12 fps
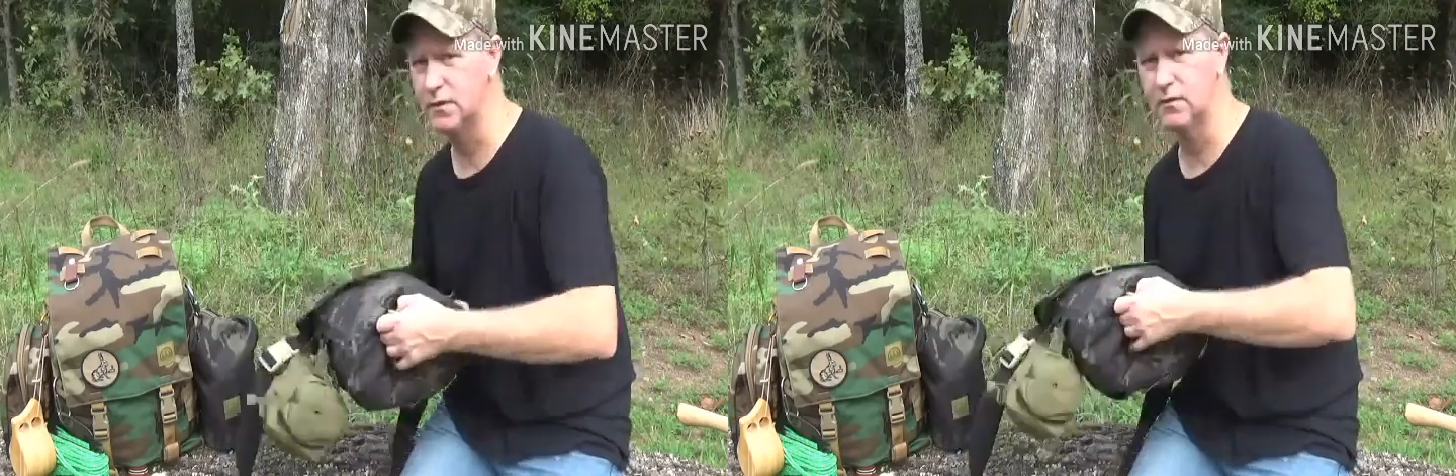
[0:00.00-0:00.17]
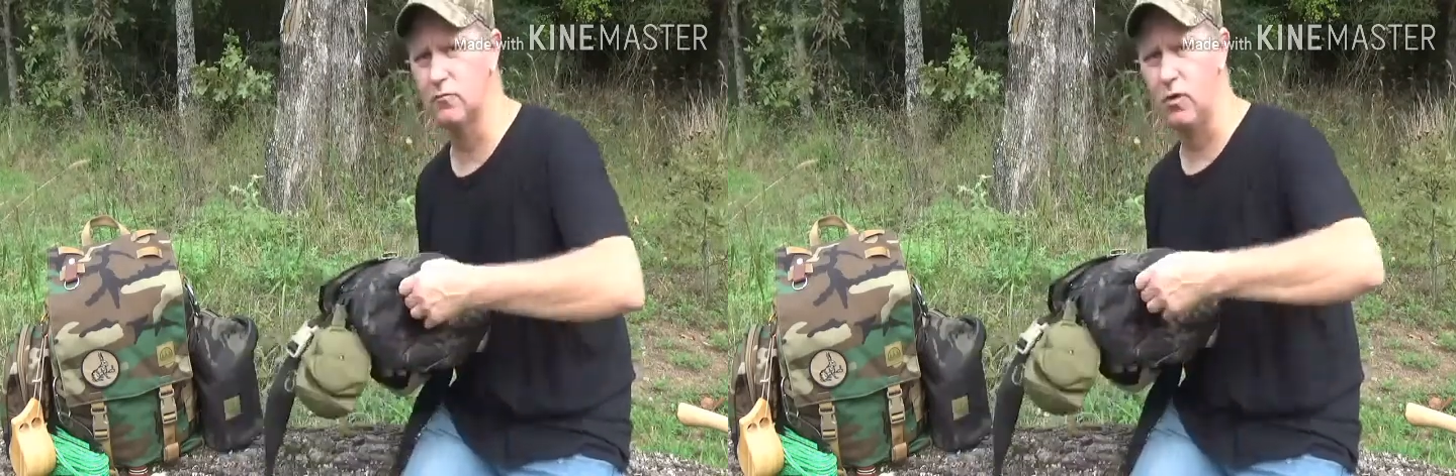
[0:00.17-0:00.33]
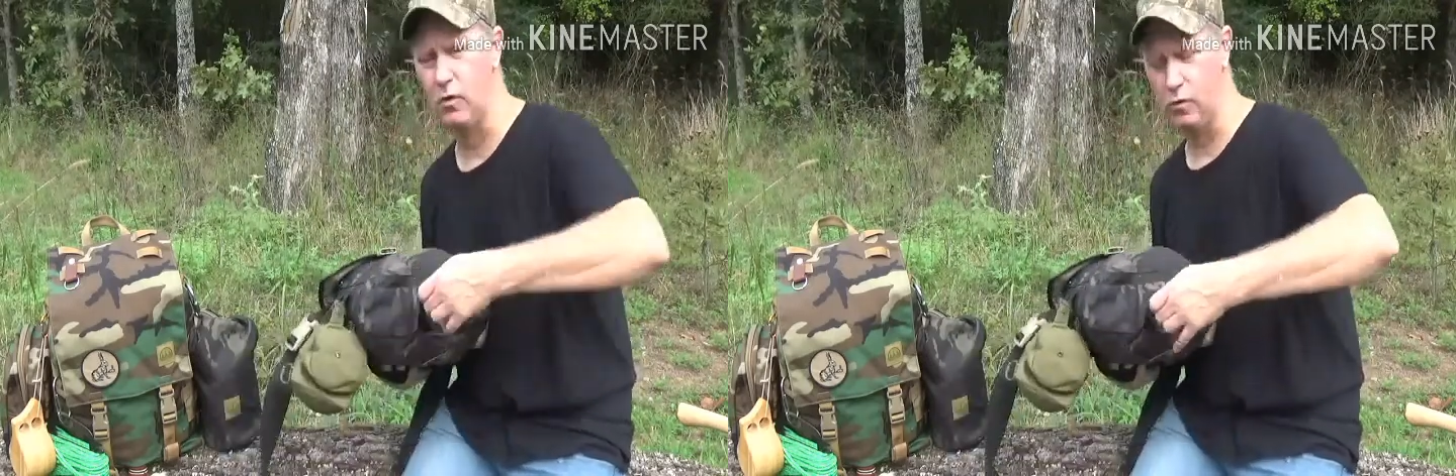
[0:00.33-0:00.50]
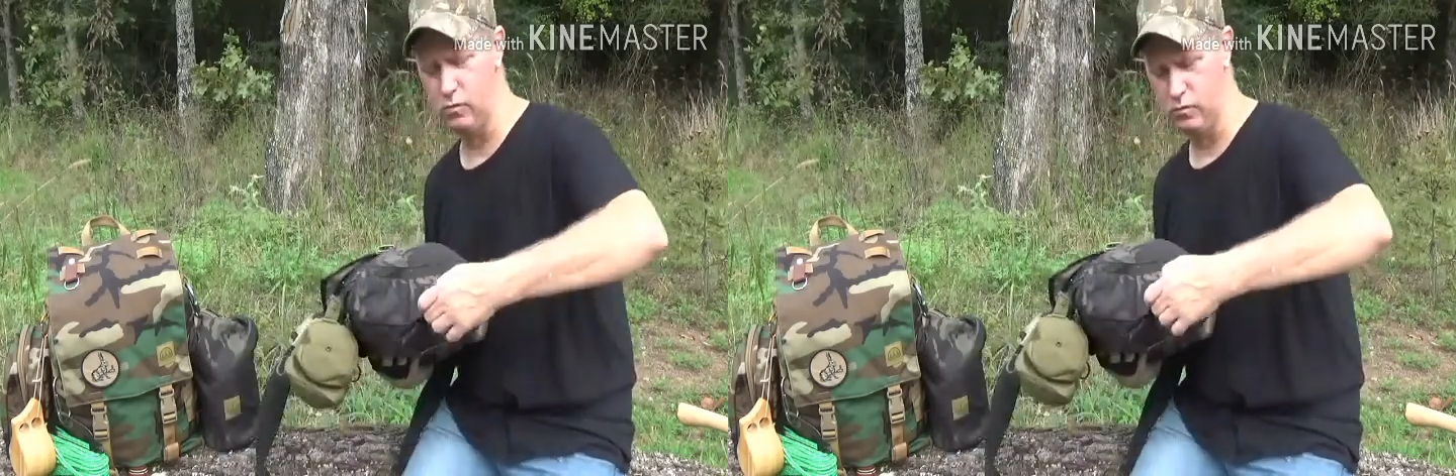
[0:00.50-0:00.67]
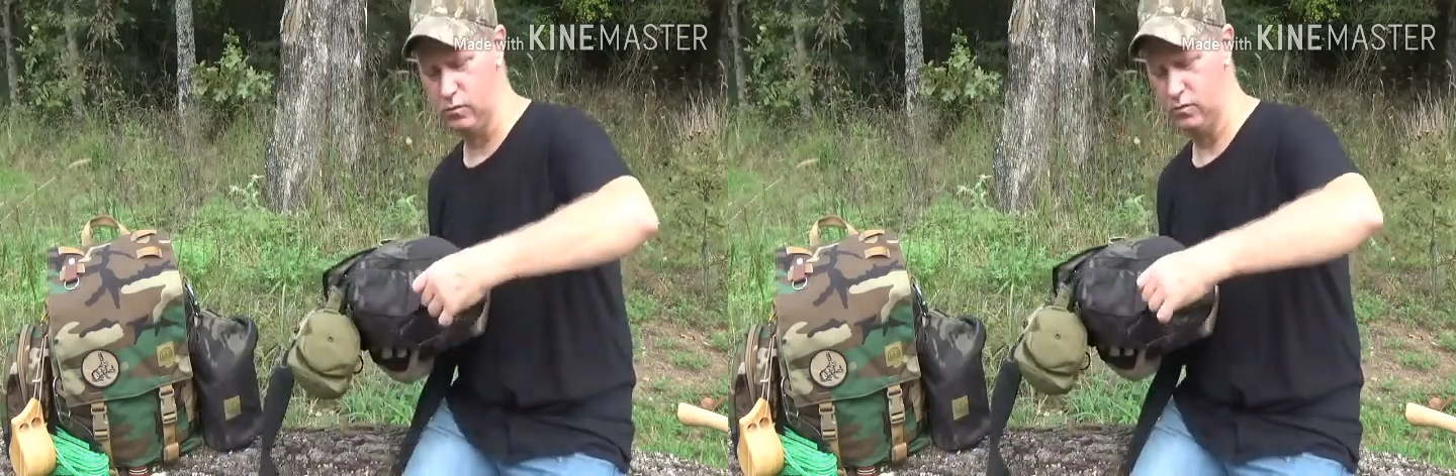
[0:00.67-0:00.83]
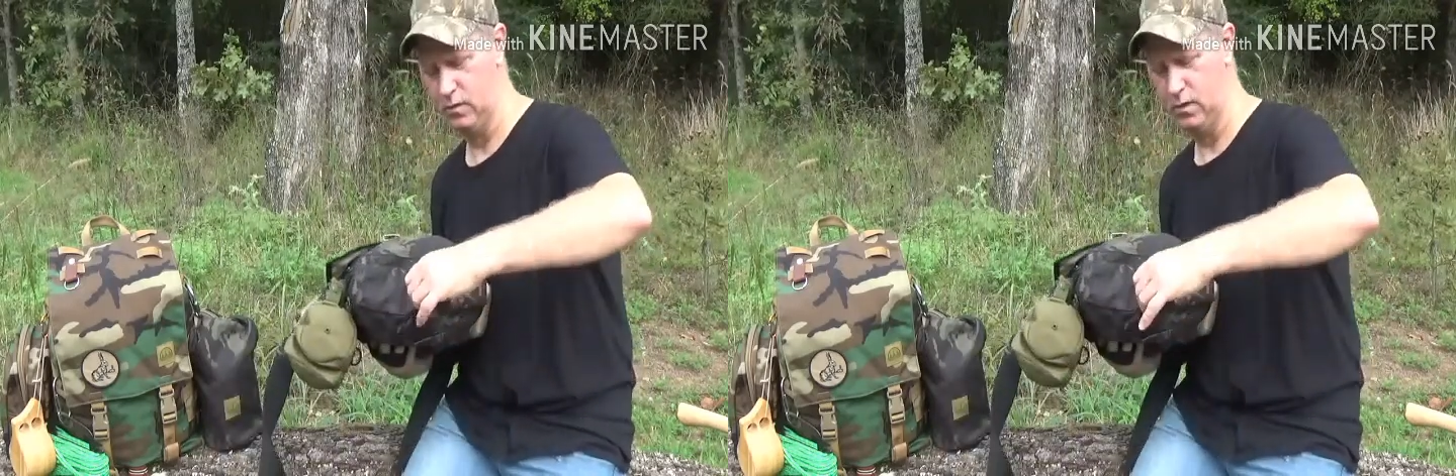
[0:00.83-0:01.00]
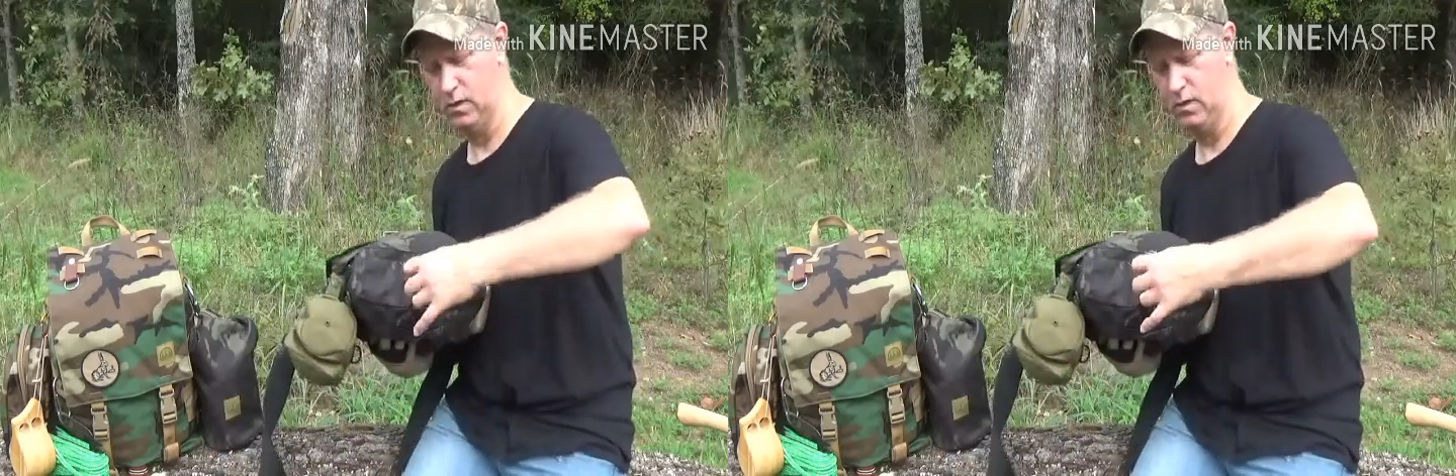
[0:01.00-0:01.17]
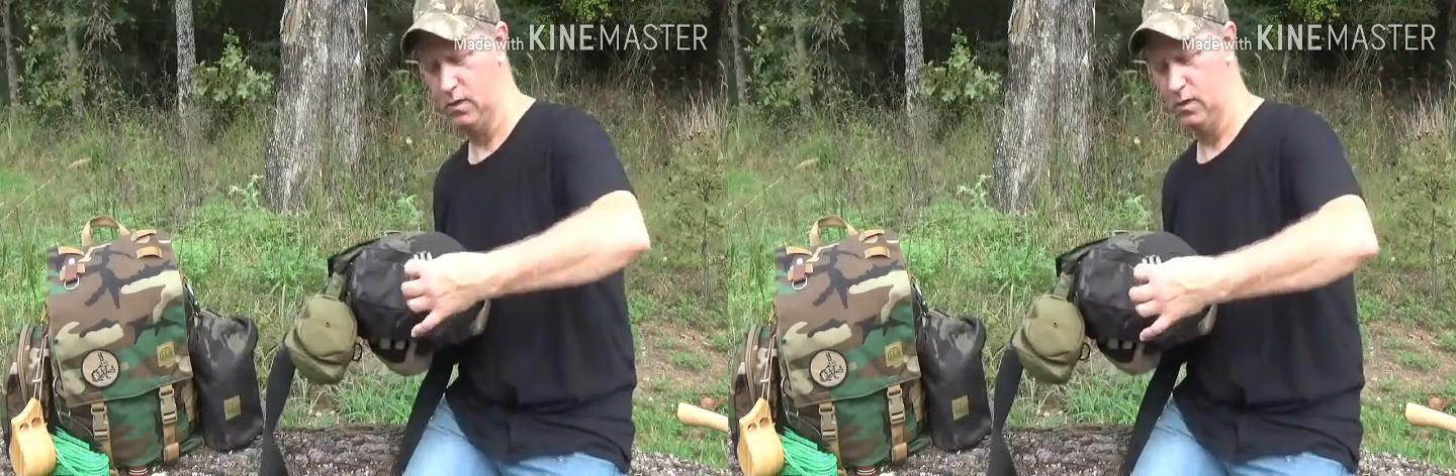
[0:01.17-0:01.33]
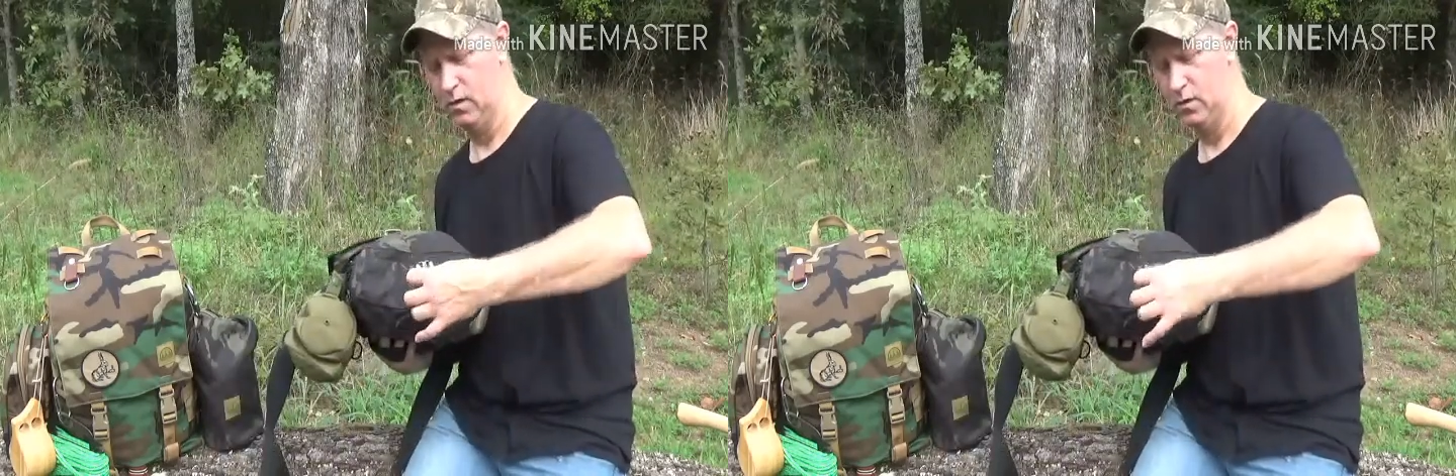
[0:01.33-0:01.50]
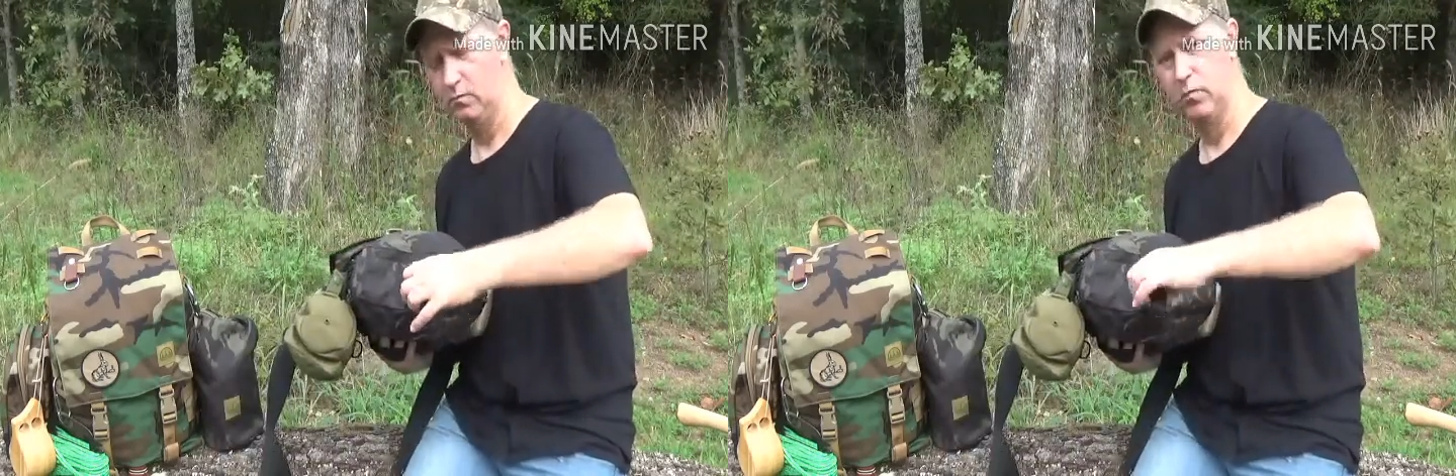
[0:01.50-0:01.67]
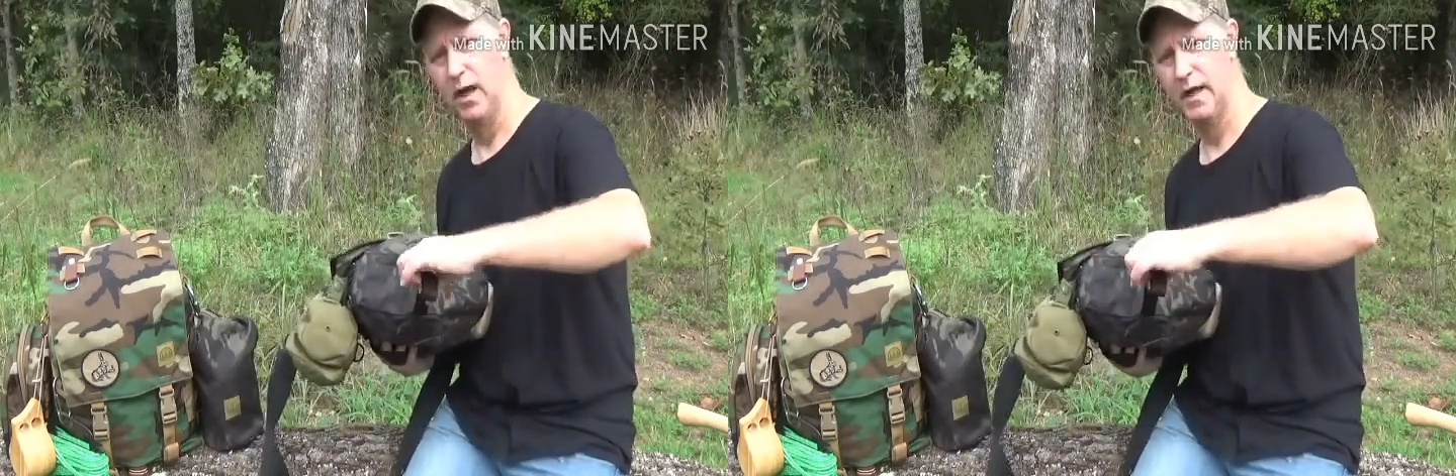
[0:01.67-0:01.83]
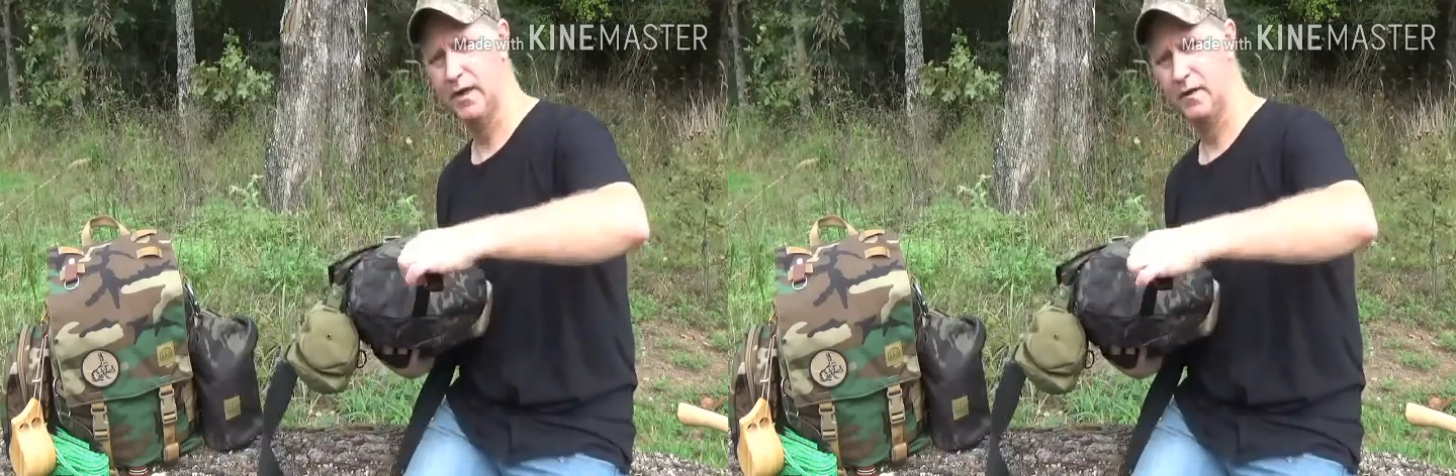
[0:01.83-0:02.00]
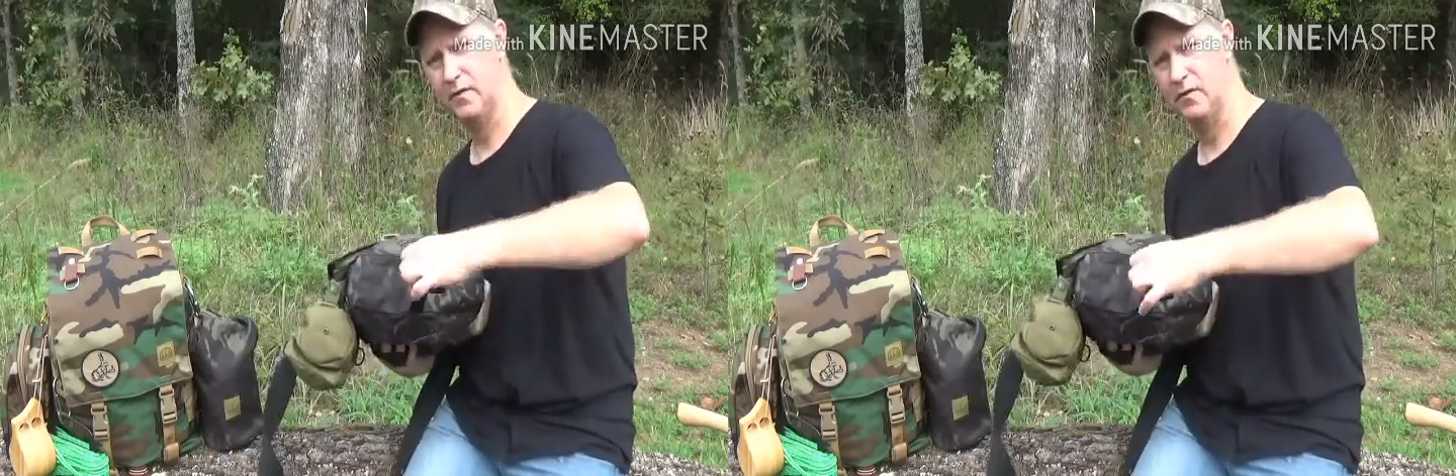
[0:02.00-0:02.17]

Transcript: unroll. Blanket